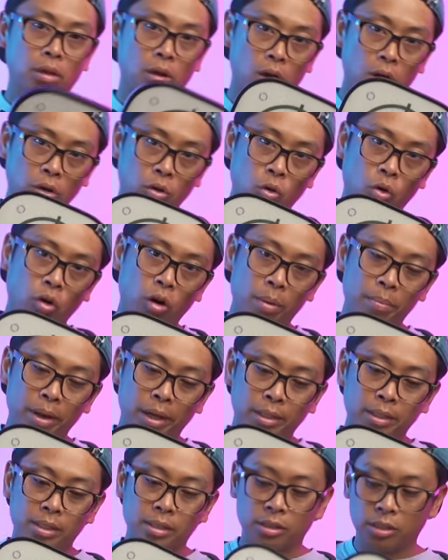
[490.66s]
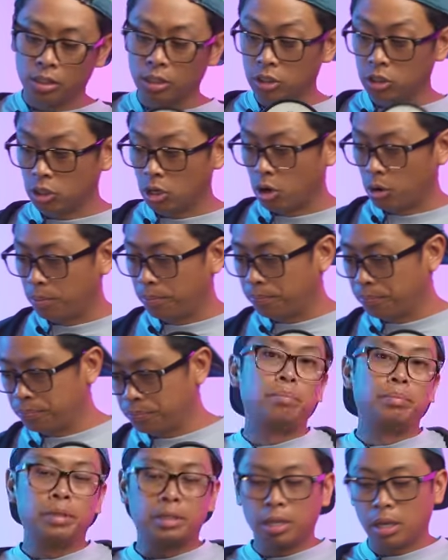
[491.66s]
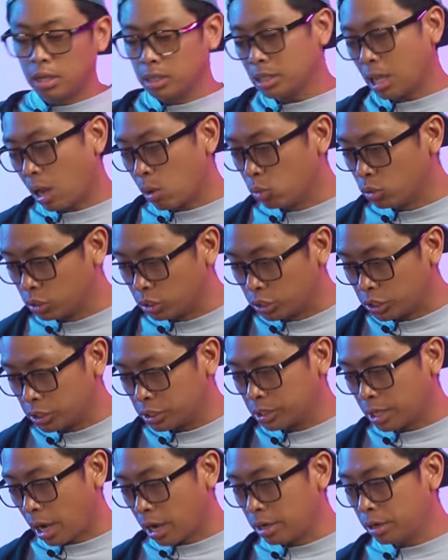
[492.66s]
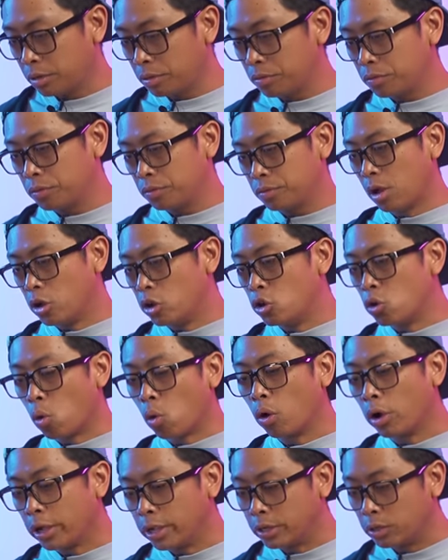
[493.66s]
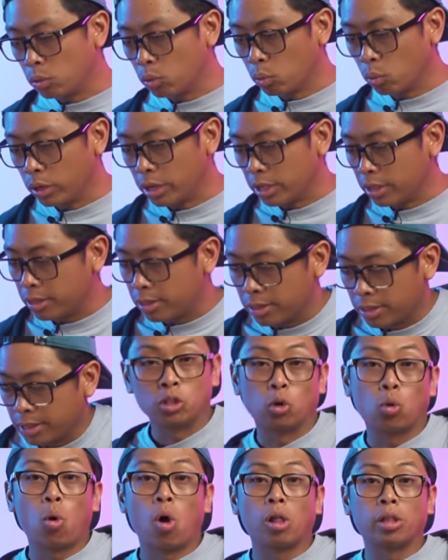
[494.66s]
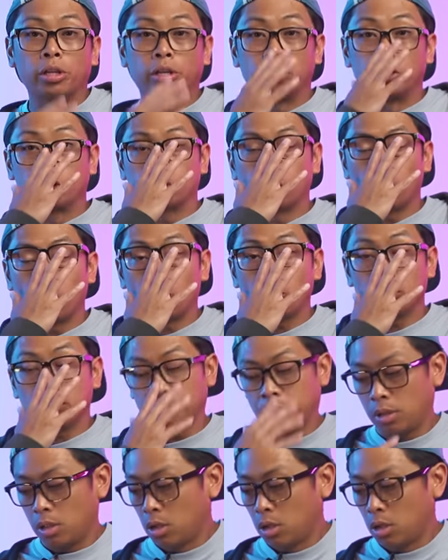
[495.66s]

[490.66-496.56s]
Encore MX60 because I was just kind of annoyed with the quality control,